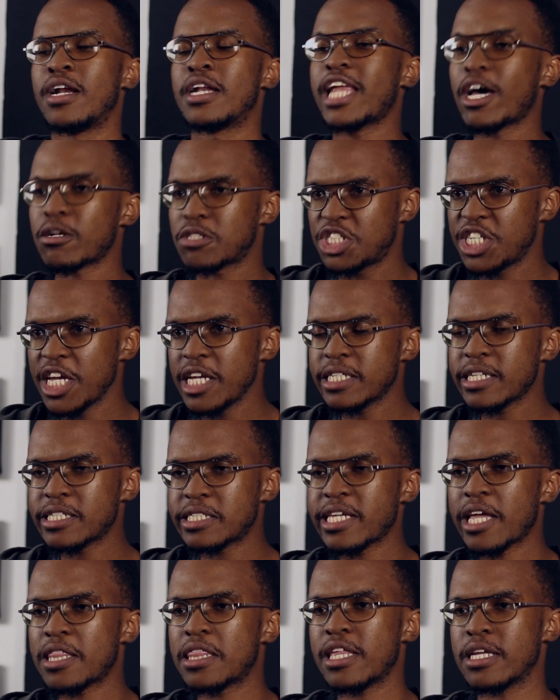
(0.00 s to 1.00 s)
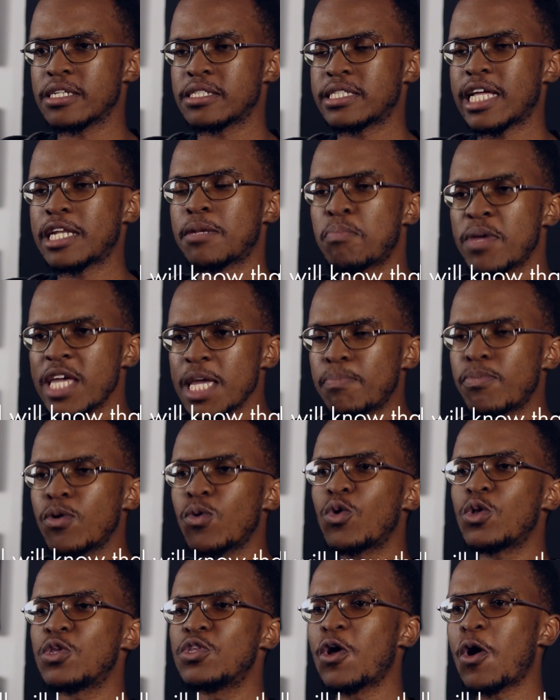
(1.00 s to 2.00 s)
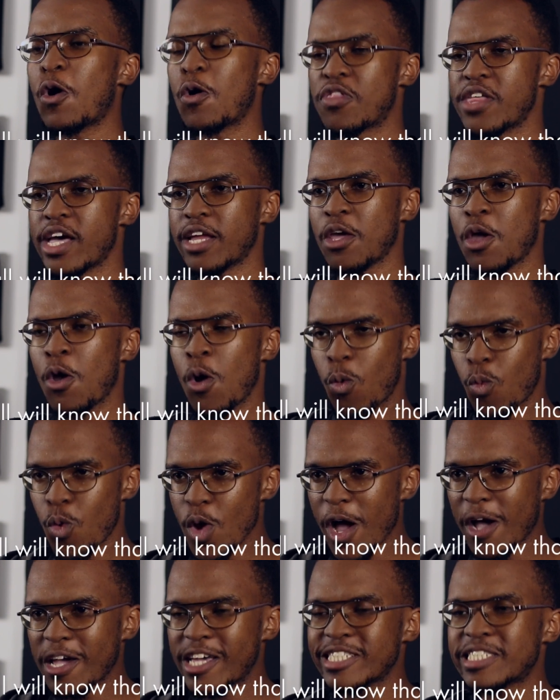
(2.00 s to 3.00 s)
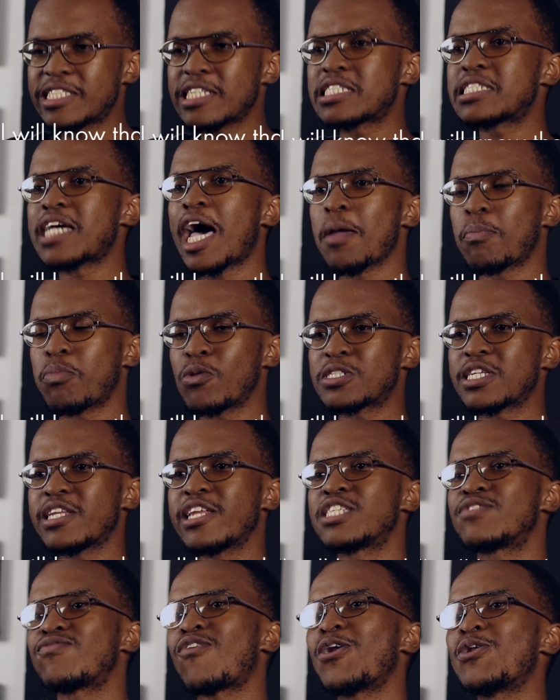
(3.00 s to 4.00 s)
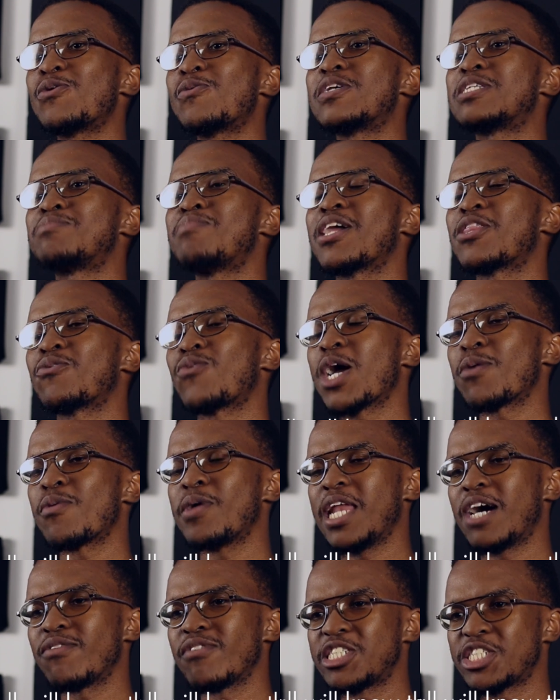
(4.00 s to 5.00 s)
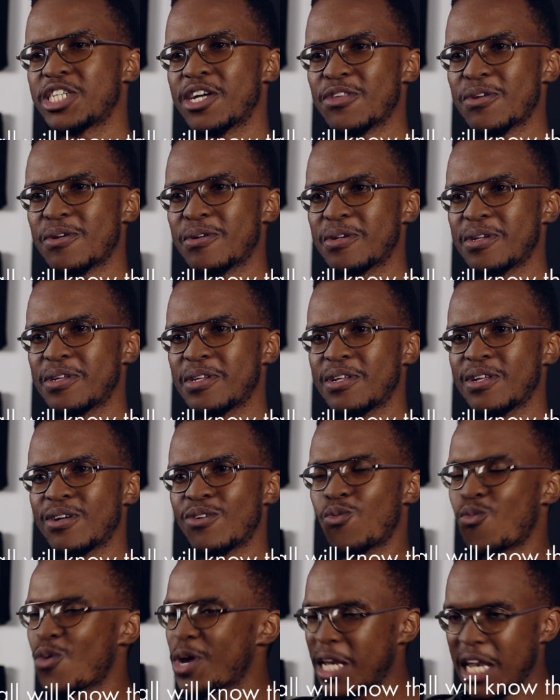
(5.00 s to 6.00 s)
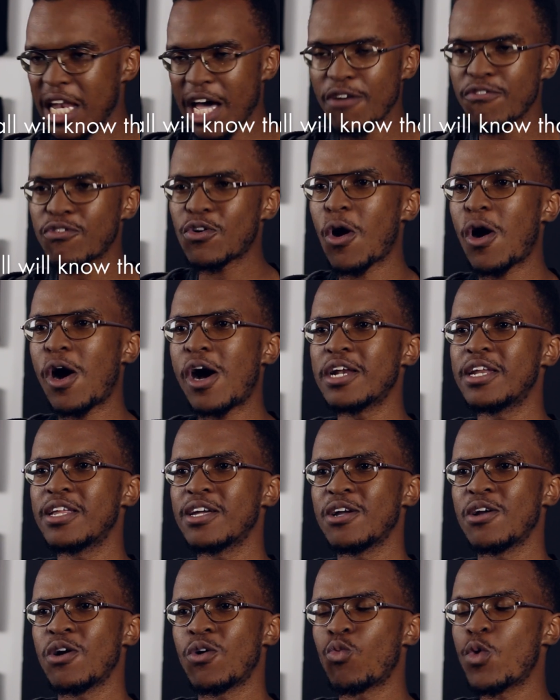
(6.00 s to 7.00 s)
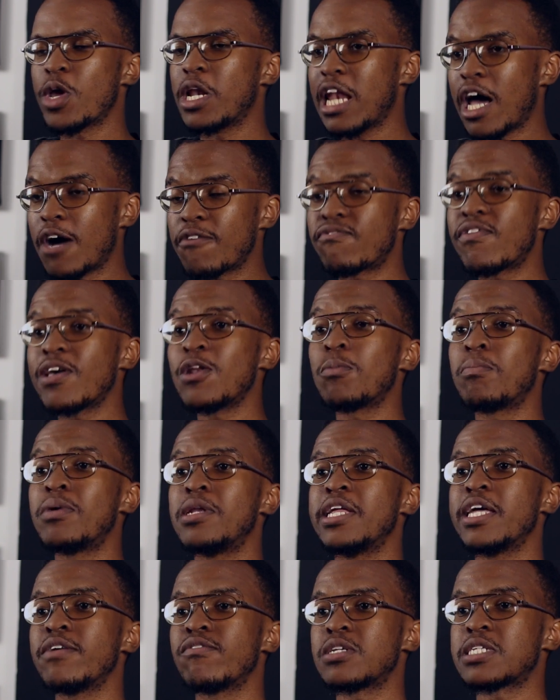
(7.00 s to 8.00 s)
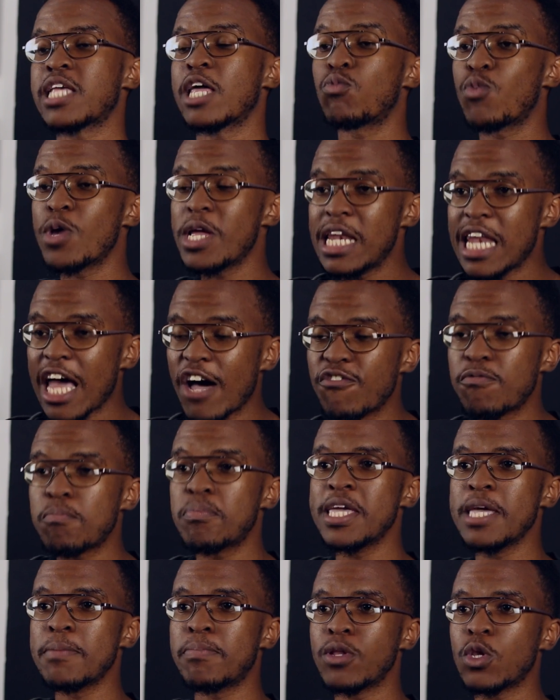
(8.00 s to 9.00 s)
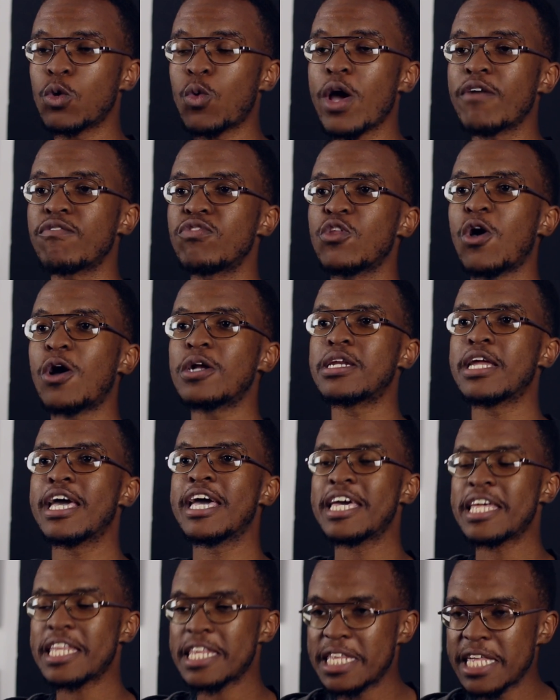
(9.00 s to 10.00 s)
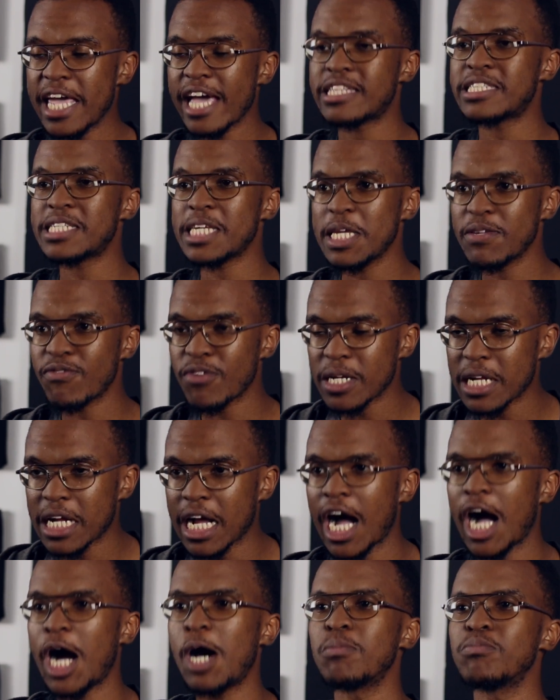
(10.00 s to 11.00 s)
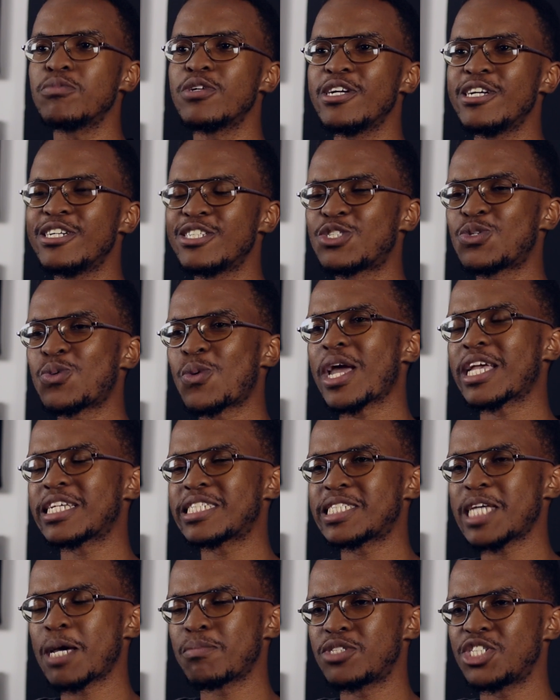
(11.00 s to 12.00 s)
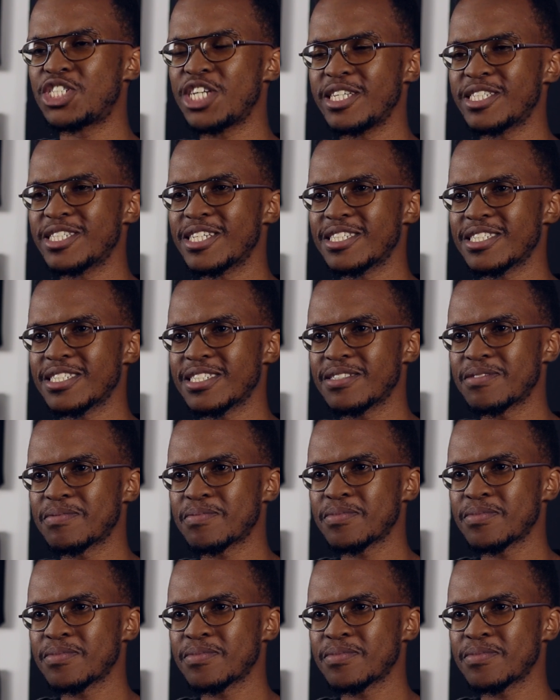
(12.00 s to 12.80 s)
Now, Jesus said this, that people will know that we are his disciples and his followers by the way we love each other. We love God, we love fellow believers, and we love people who have not yet even come to accept Jesus.